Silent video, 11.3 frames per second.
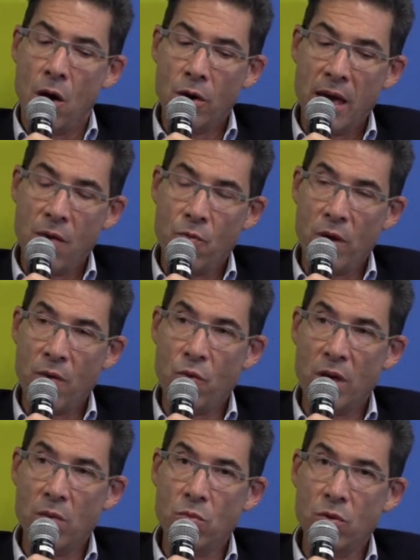Okay,
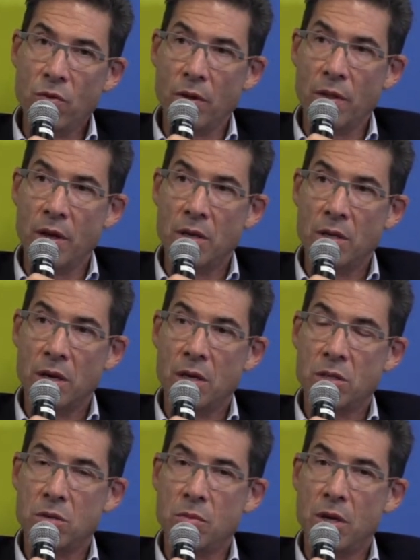if we can move on then
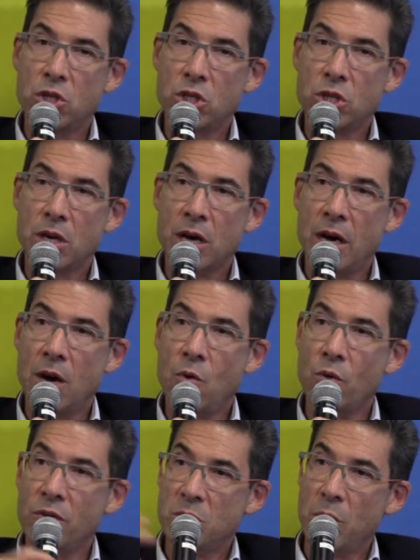to Mitch,
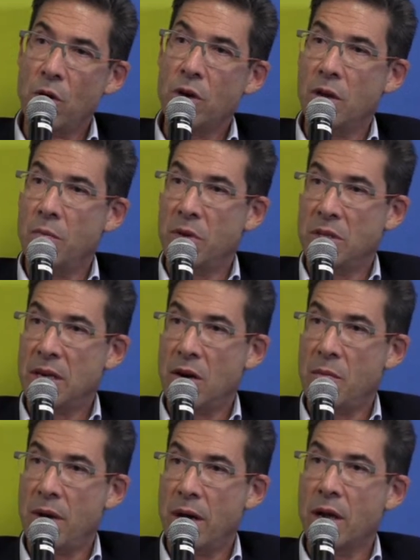we've spoken a bit
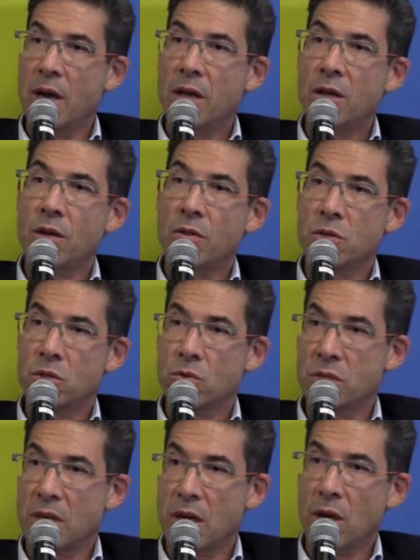here about the
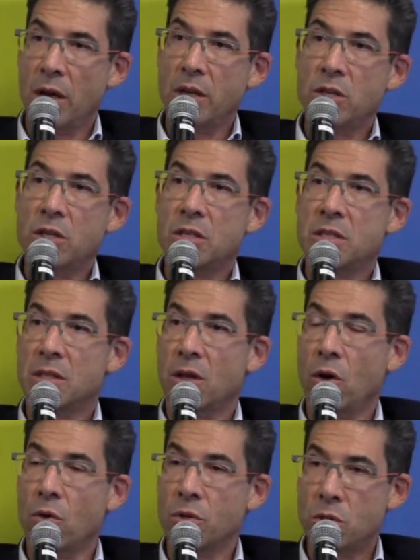school psychologists and
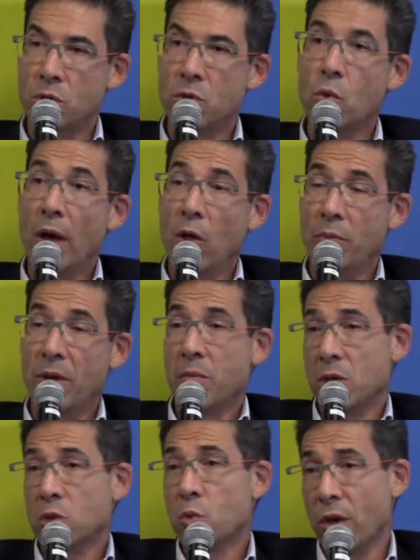the whole student
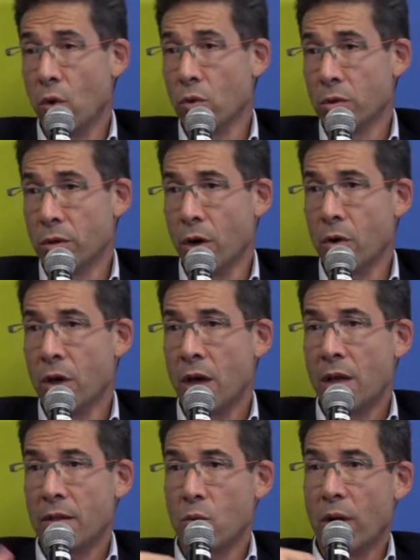well-being, because we all know
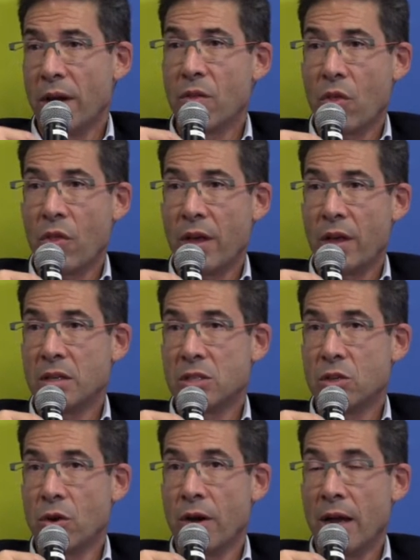that one of the
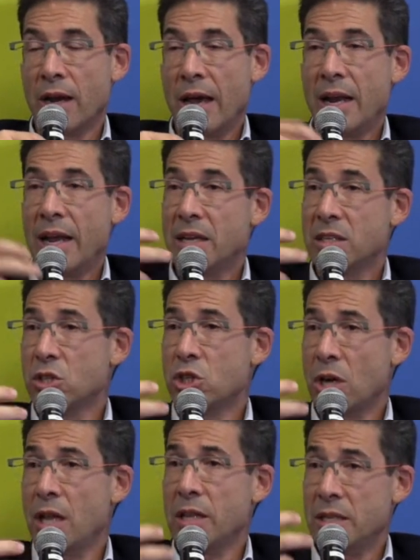things, unless a
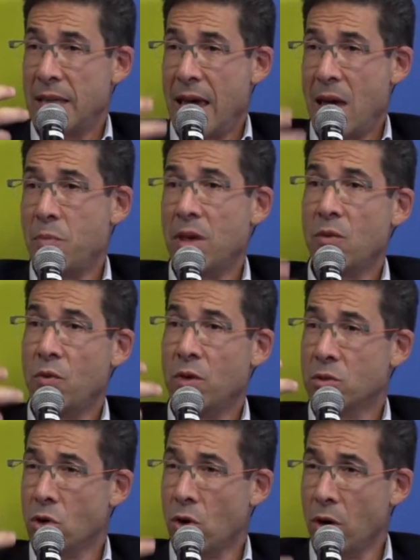child is happy and
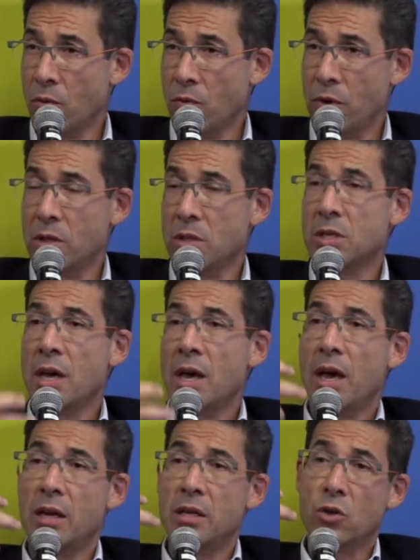feels confident
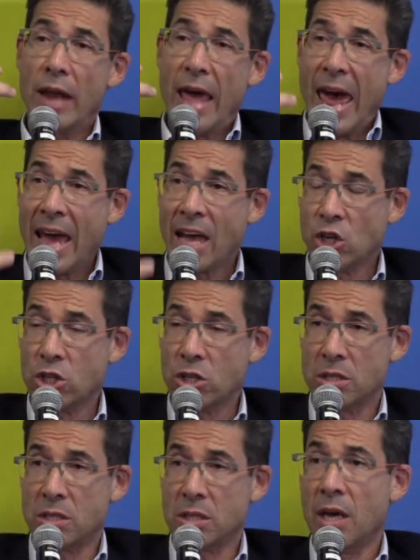and is not
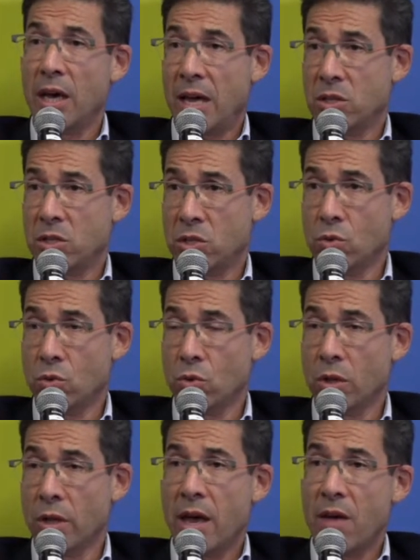anxious at
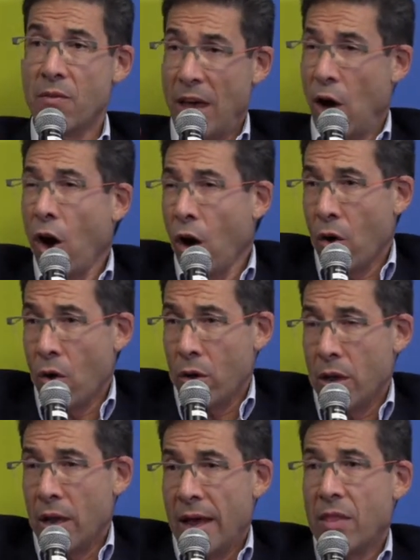school, if they are
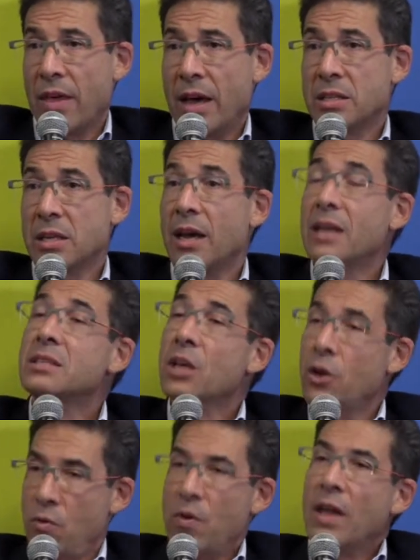like that, it's
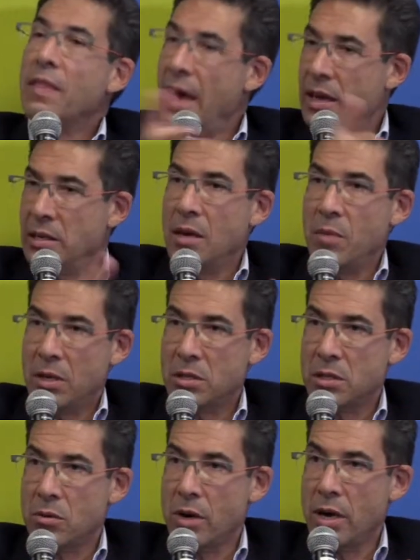going to affect their
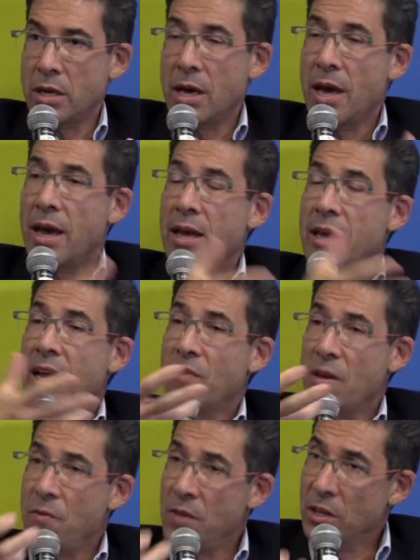academics, right? Yet
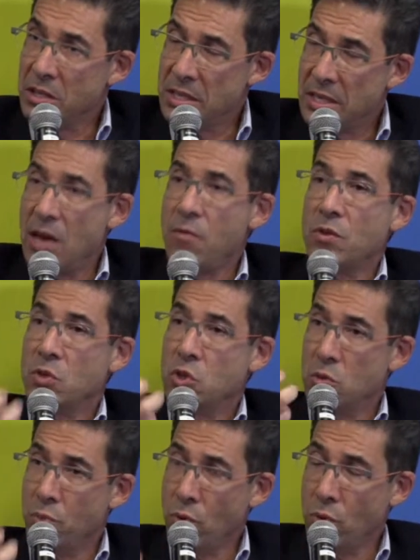if they feel safe and
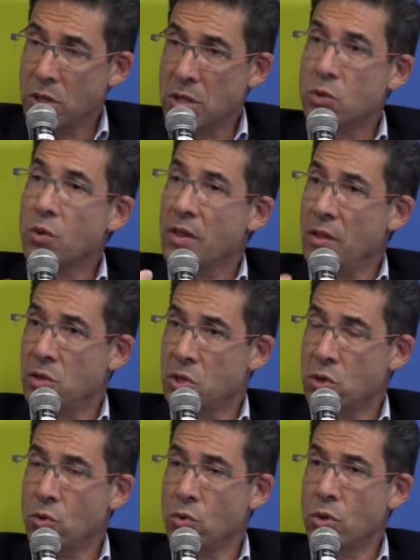supported within the
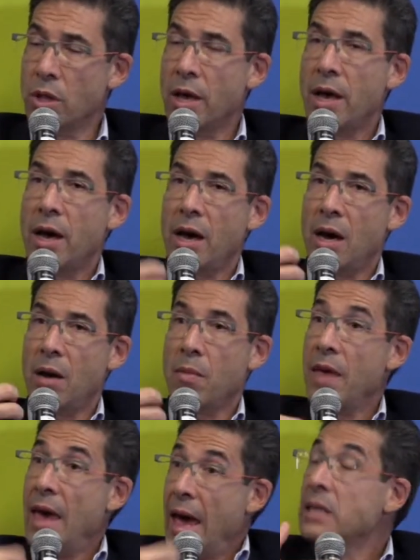school,
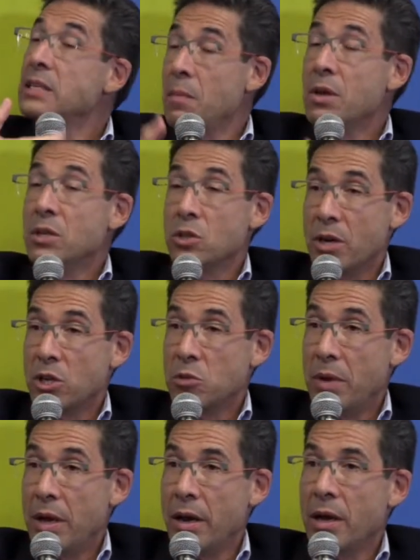their academics are
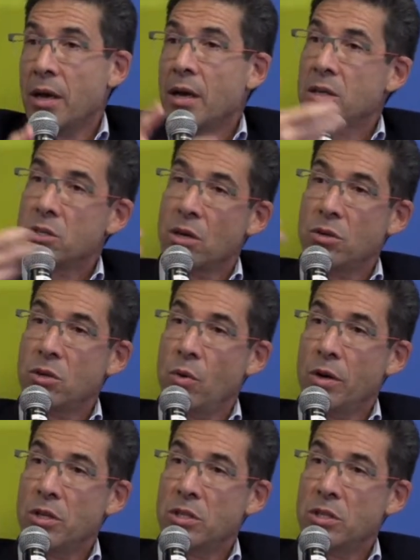much better. So do